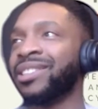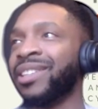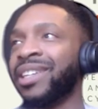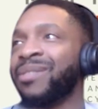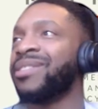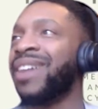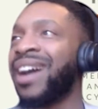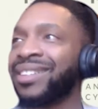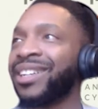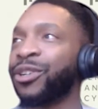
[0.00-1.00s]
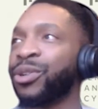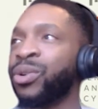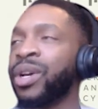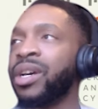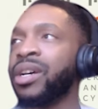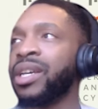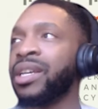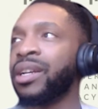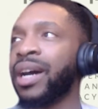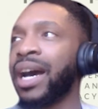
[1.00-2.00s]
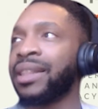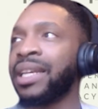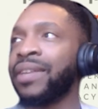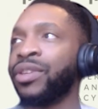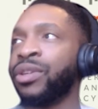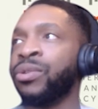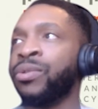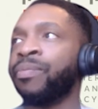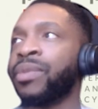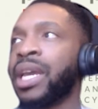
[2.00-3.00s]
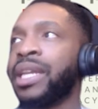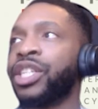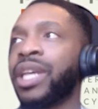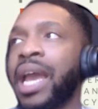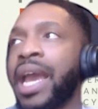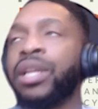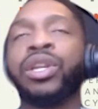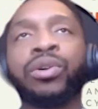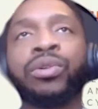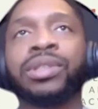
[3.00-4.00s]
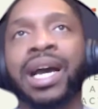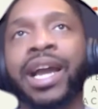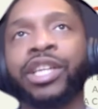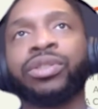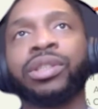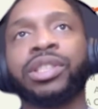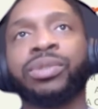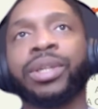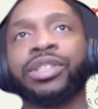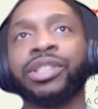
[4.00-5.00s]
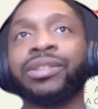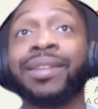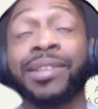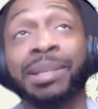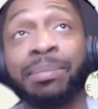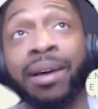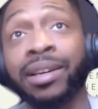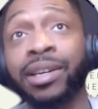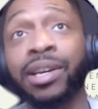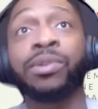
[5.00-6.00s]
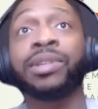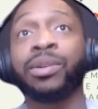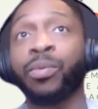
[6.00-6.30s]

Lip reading: So anyone who's out there who, I think if you can just handle the high stress situations, you don't have to smile and coast like the